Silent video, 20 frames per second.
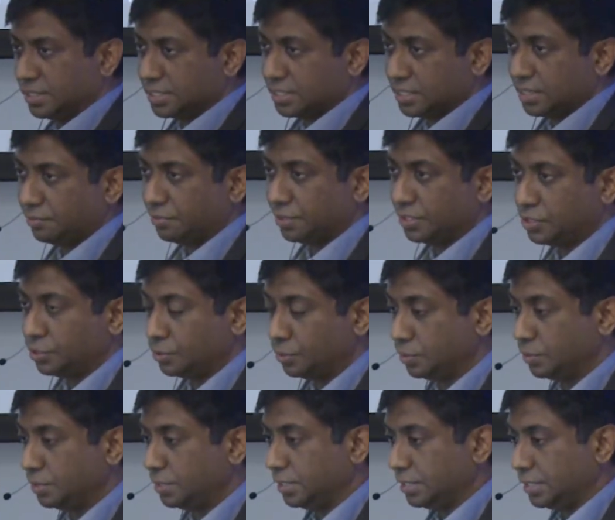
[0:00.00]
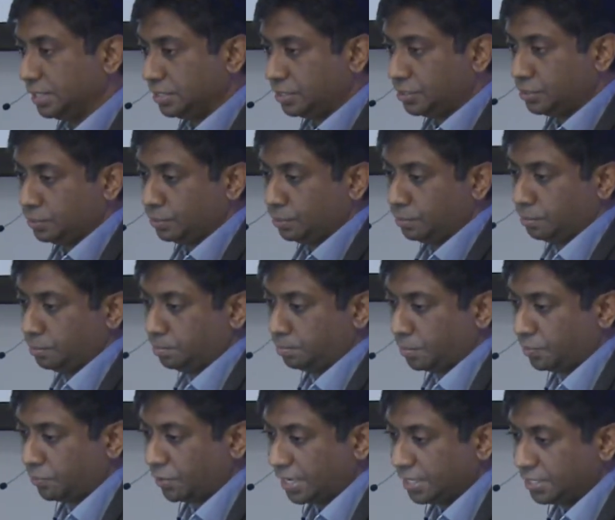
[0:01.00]
server to
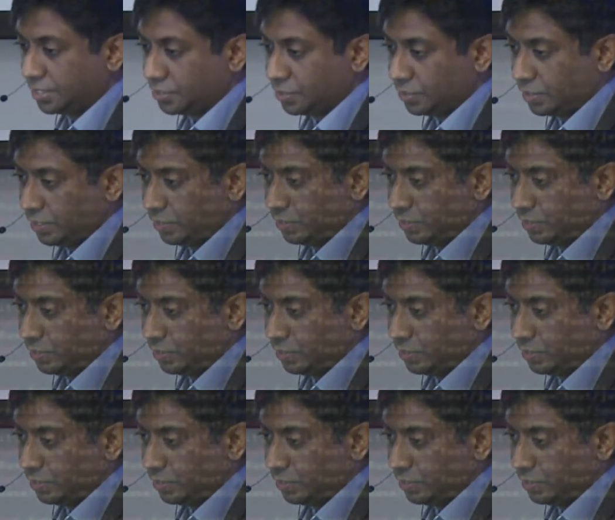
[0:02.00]
provide it to the